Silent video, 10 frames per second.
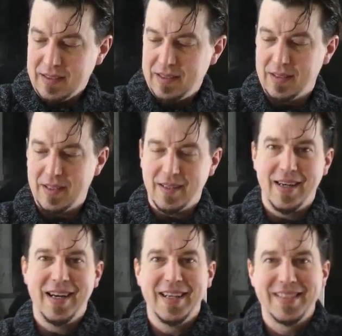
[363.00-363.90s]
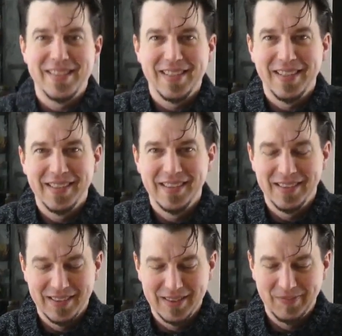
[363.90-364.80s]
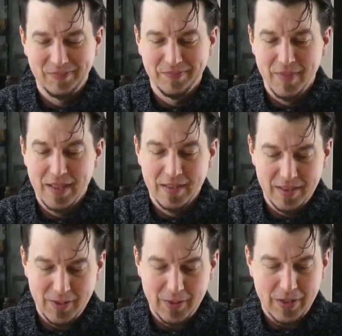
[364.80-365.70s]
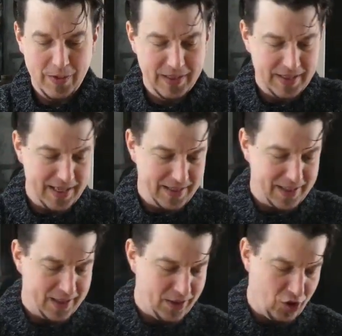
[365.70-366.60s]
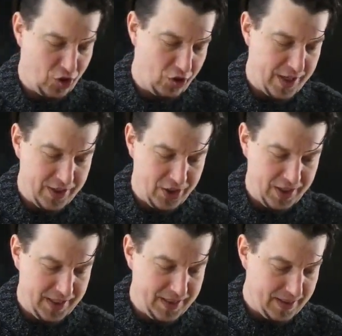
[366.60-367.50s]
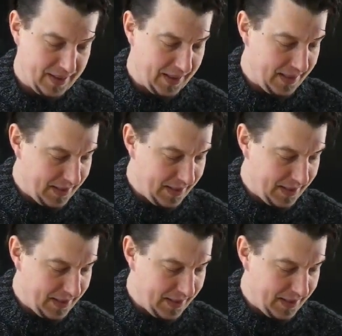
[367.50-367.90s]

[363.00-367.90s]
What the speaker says: Alright, so we're going to take the string cheese,